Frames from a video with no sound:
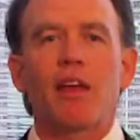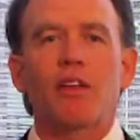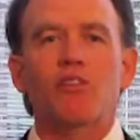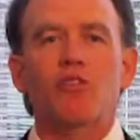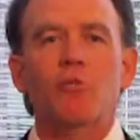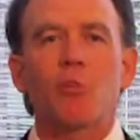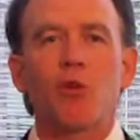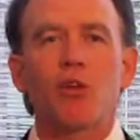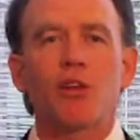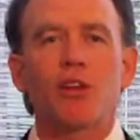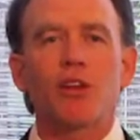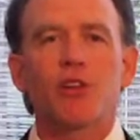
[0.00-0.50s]

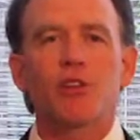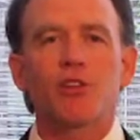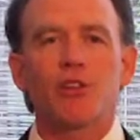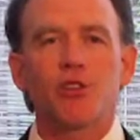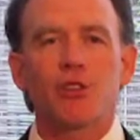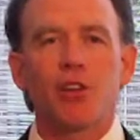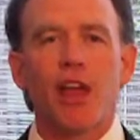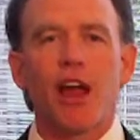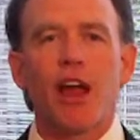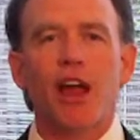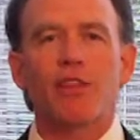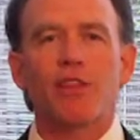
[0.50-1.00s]
It's important to
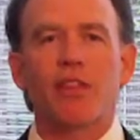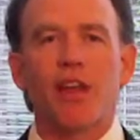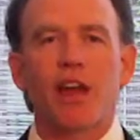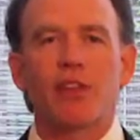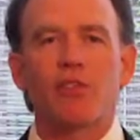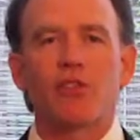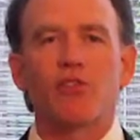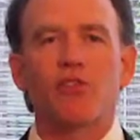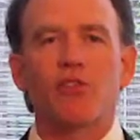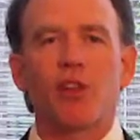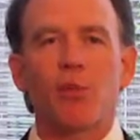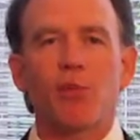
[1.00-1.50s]
understand
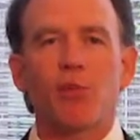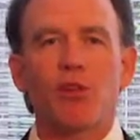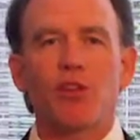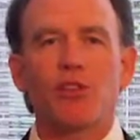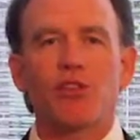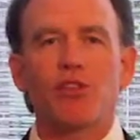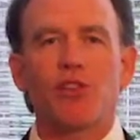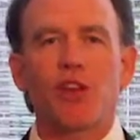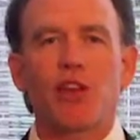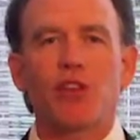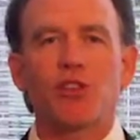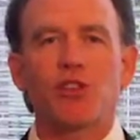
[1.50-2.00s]
that
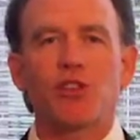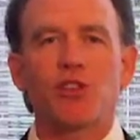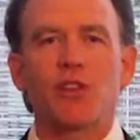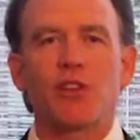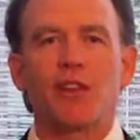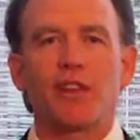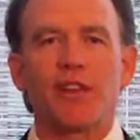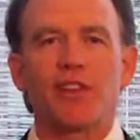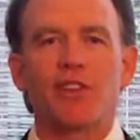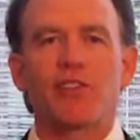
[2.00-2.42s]
subluxation